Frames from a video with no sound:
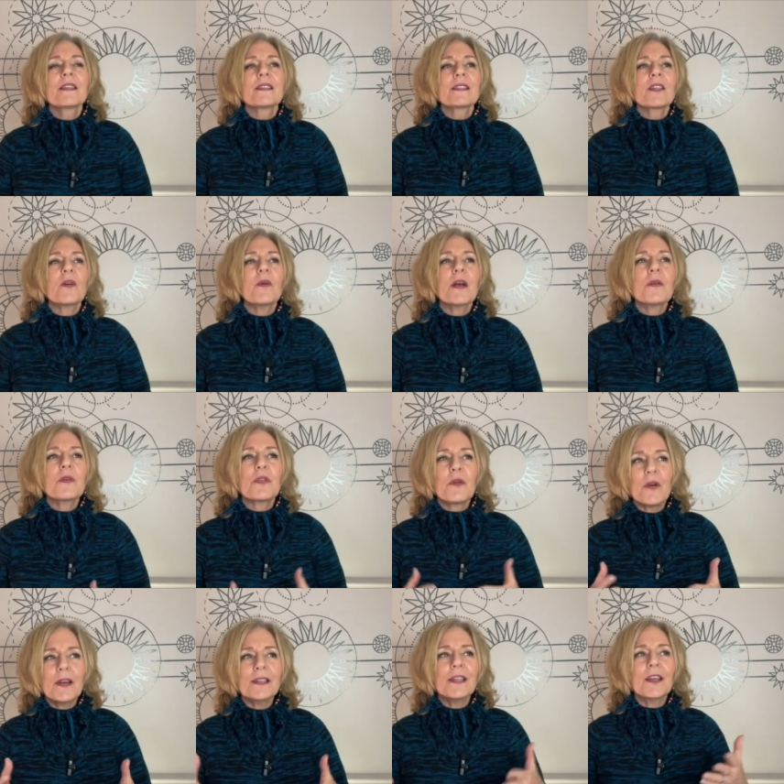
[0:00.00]
So I
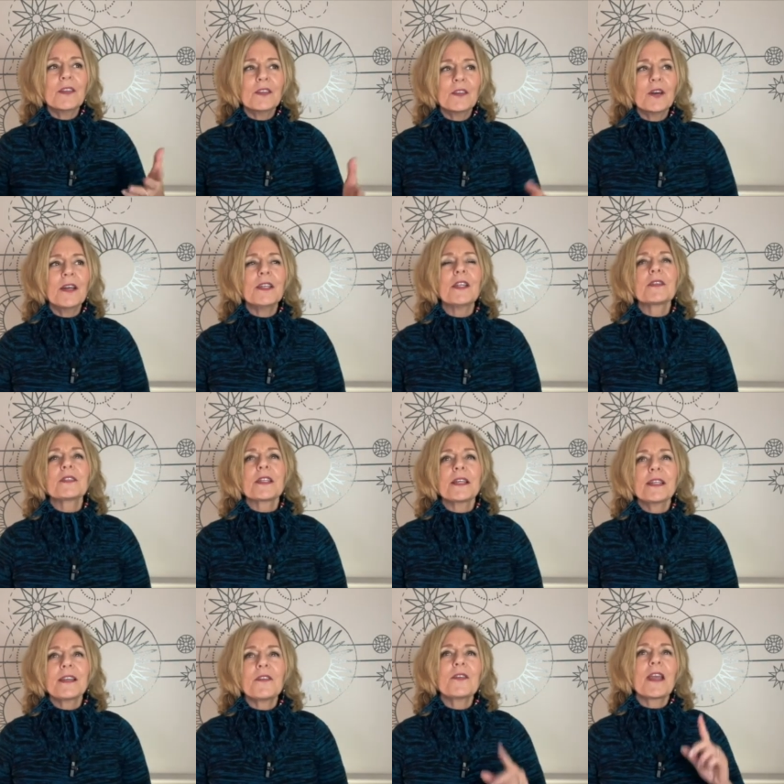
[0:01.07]
thought and I thought, I was
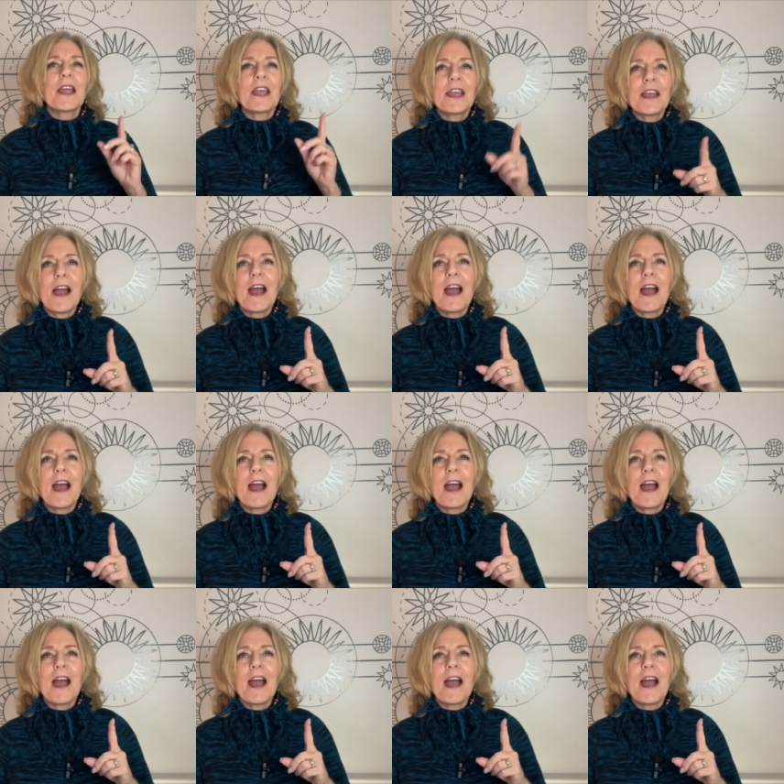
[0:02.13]
like, okay,